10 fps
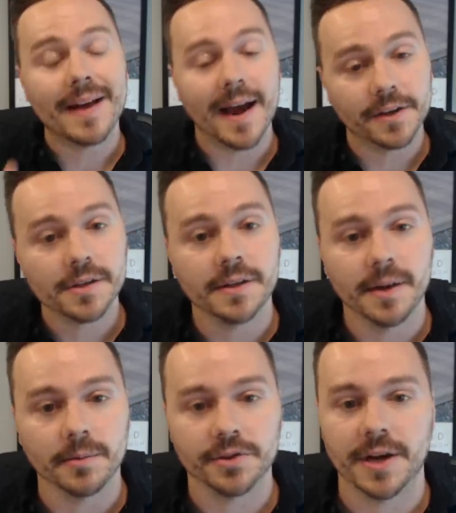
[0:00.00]
actually
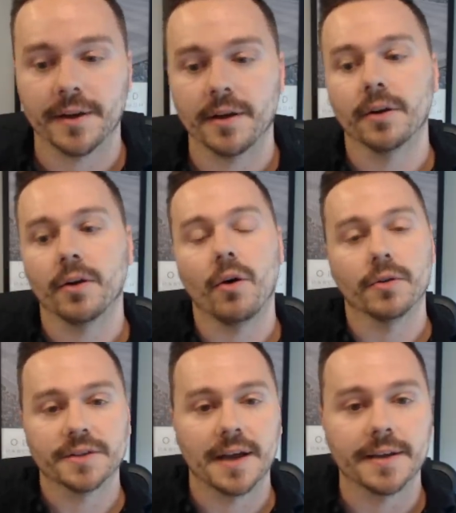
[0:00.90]
double checking on all
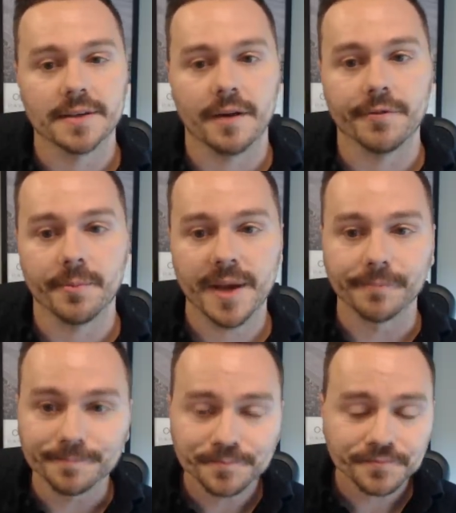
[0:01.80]
sides of the bid.
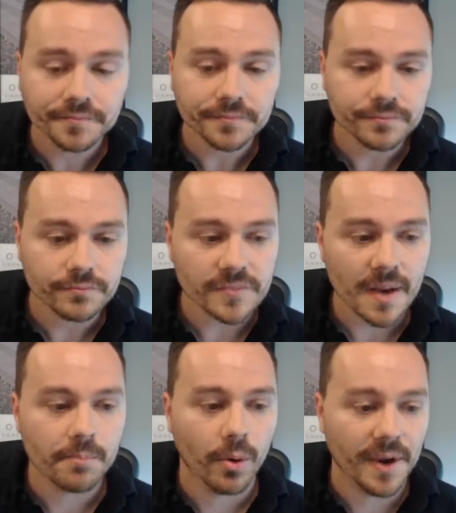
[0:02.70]

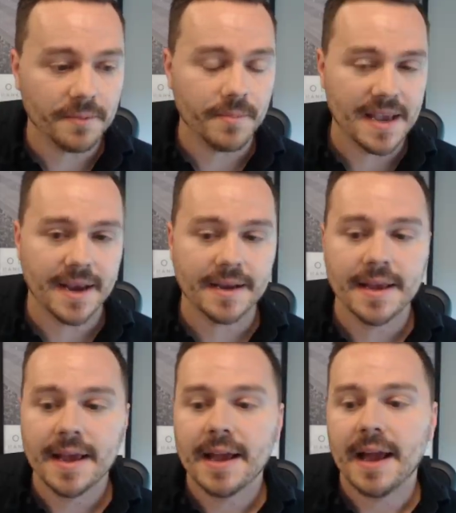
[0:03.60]
Point being,
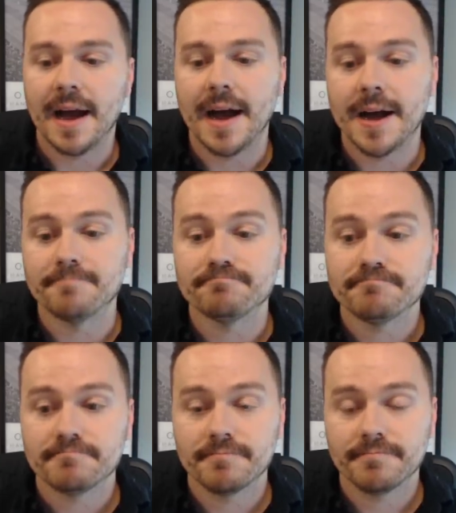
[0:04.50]

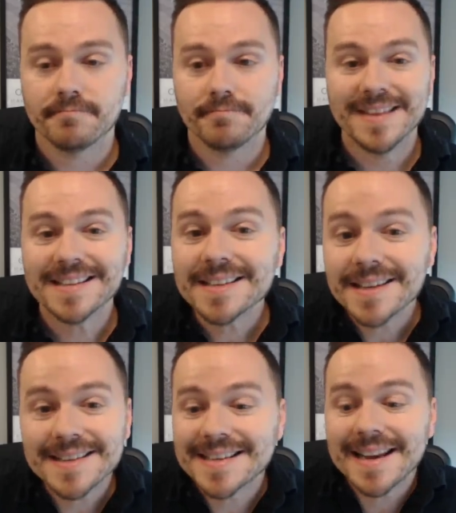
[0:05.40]
this
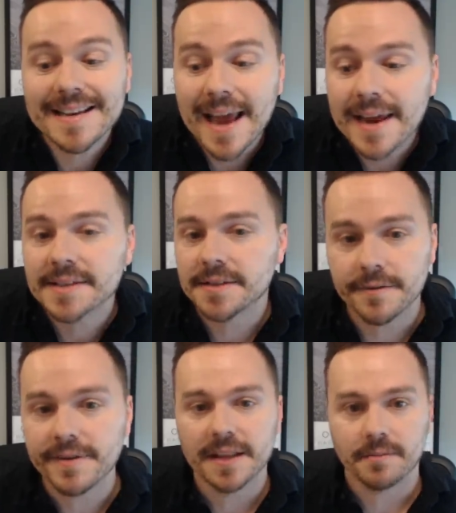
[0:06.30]
isn't today's
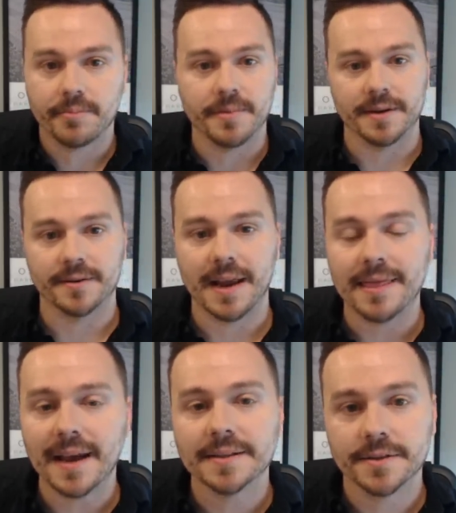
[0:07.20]
development, and
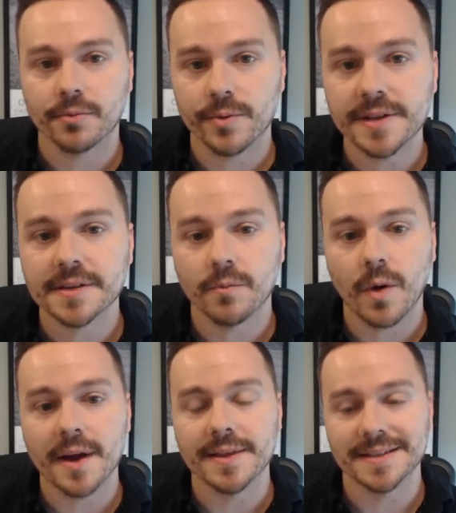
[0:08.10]
that's the reason
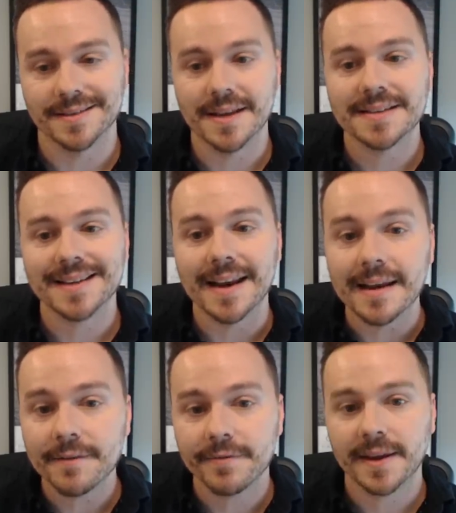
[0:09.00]
why this is
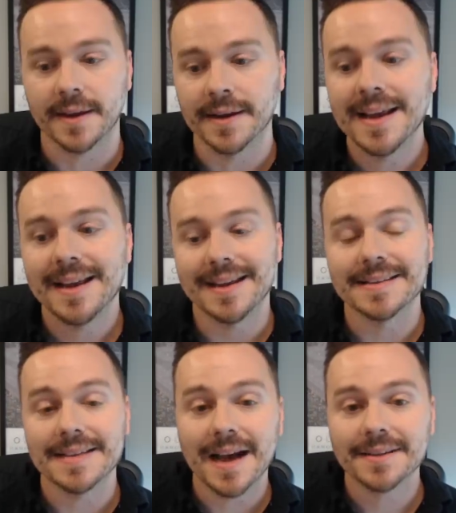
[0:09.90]
significant. It is
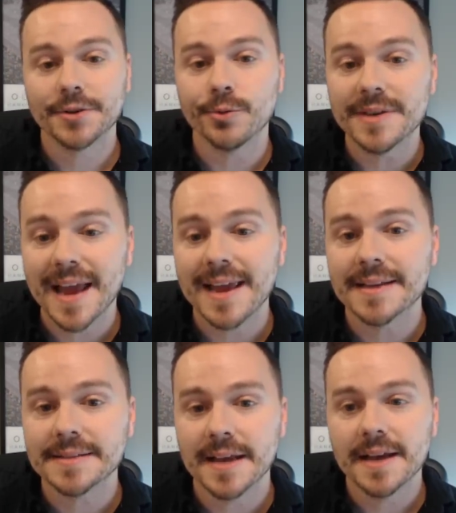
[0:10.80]
not
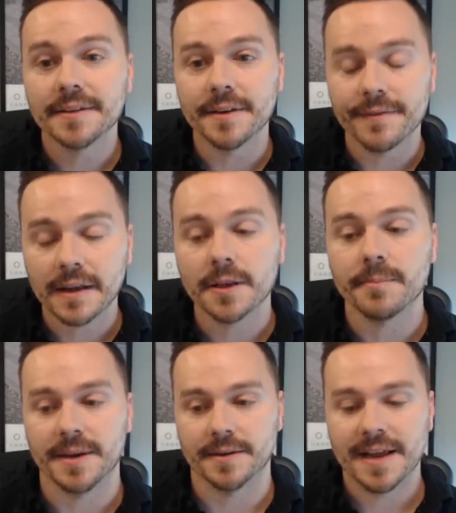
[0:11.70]
today's
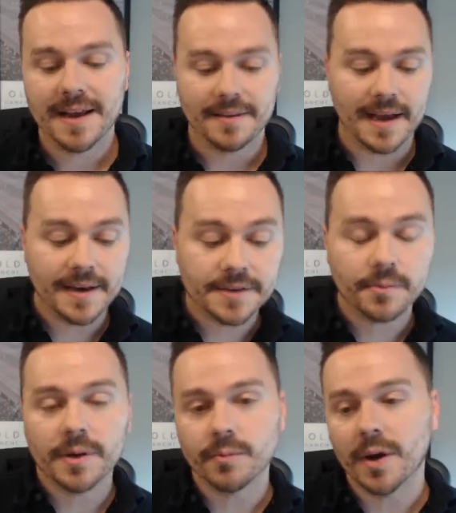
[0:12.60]
development. That is
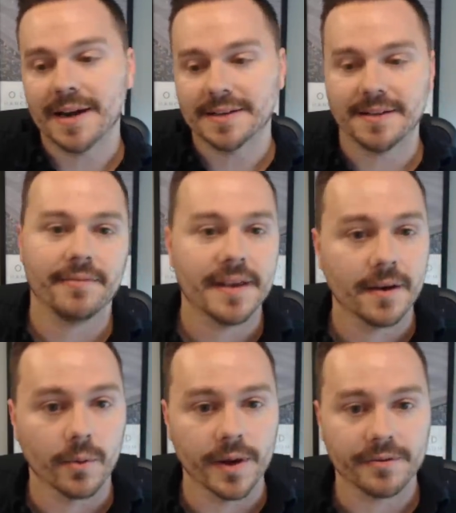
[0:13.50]
what one has to
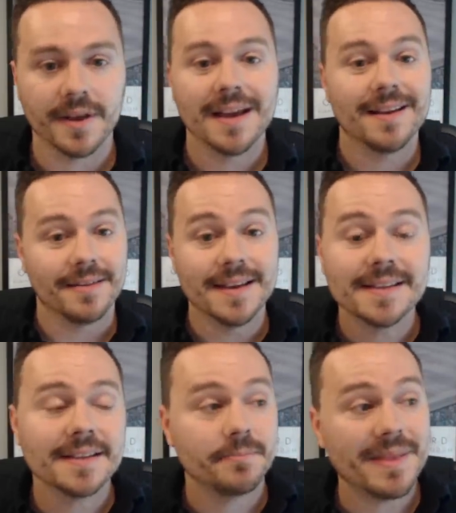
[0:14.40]
think with. This
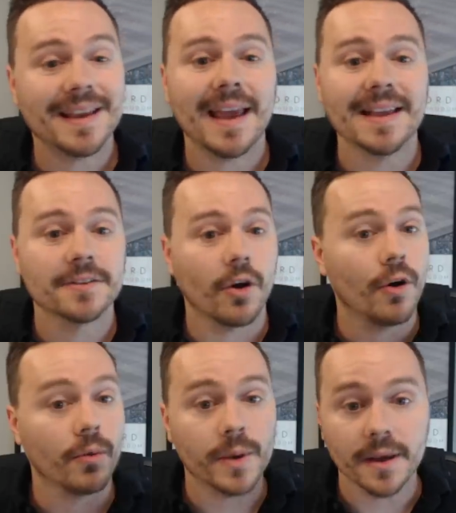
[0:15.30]
has been the case
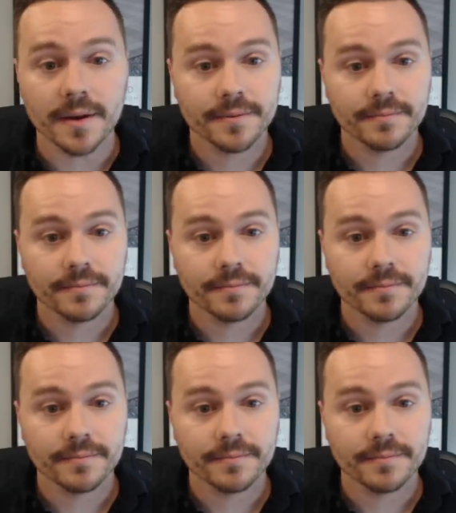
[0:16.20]
all week.